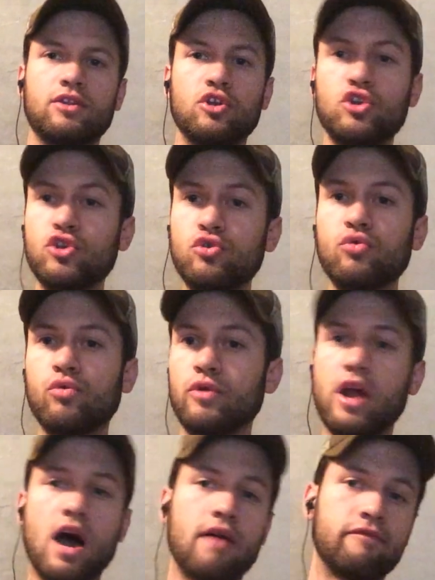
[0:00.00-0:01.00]
new,
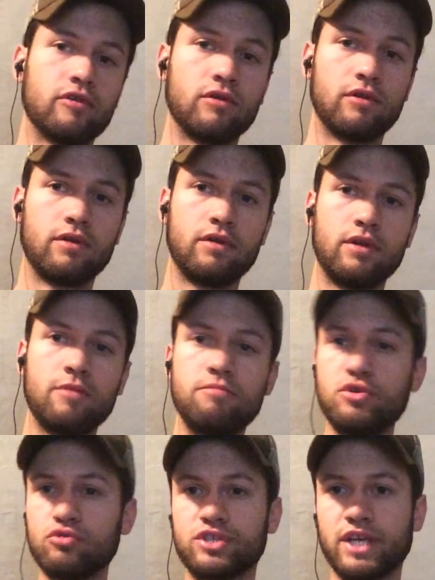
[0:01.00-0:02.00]
novel
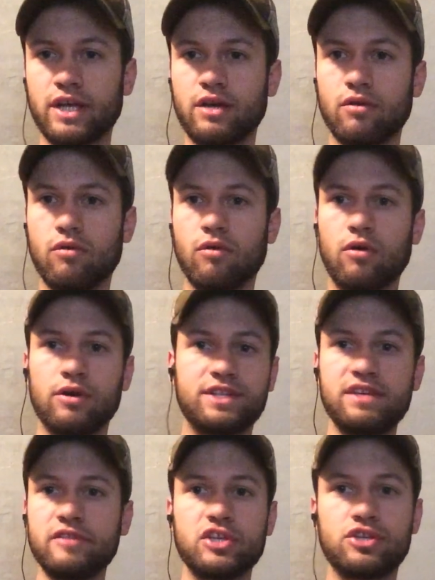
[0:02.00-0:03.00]
music or
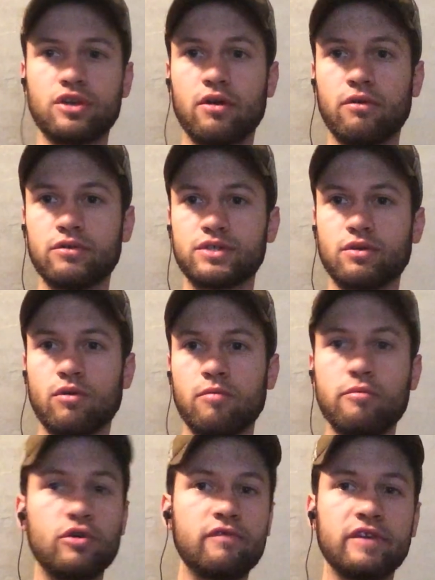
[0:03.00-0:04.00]
TV shows or
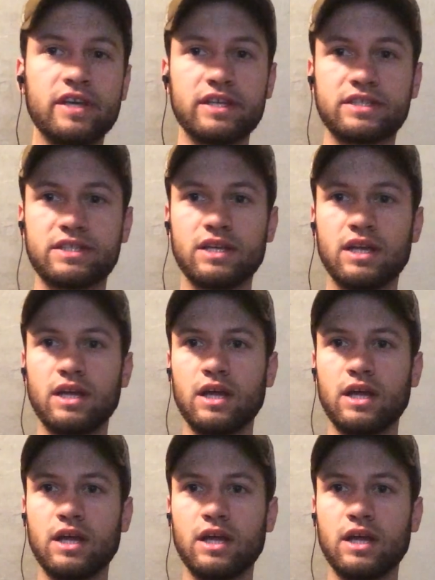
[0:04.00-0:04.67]
movies.